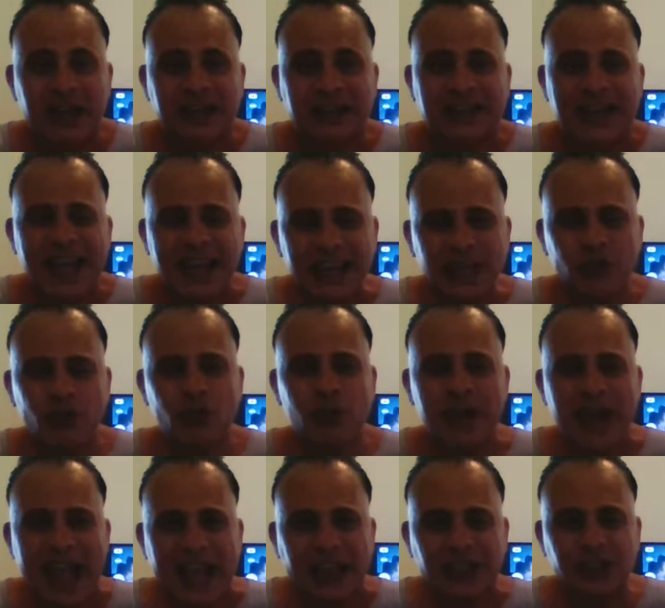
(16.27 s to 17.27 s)
Dani's
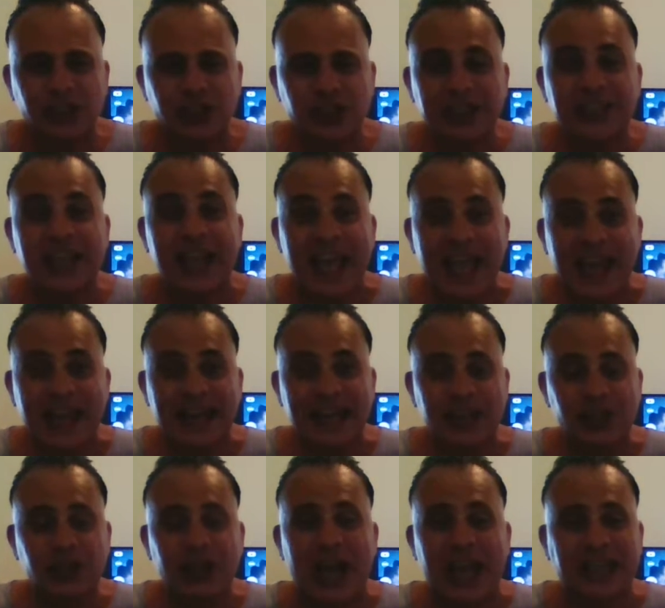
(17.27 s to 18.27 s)
reaction to
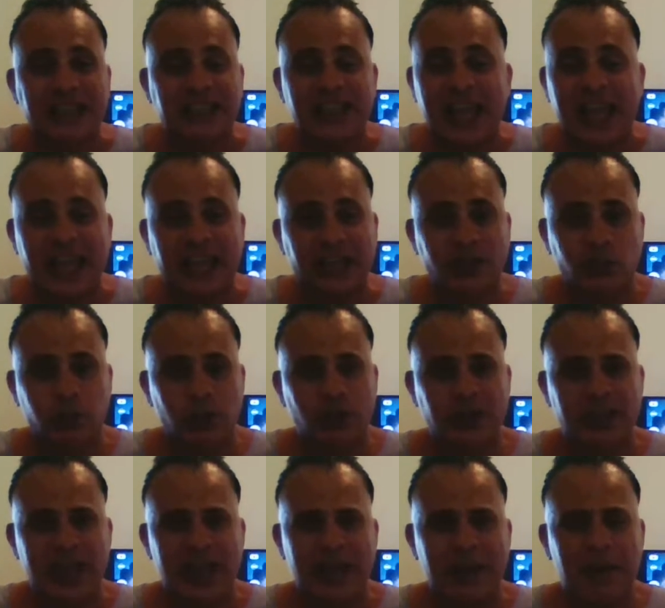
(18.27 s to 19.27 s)
Ellie, Jack's ex, was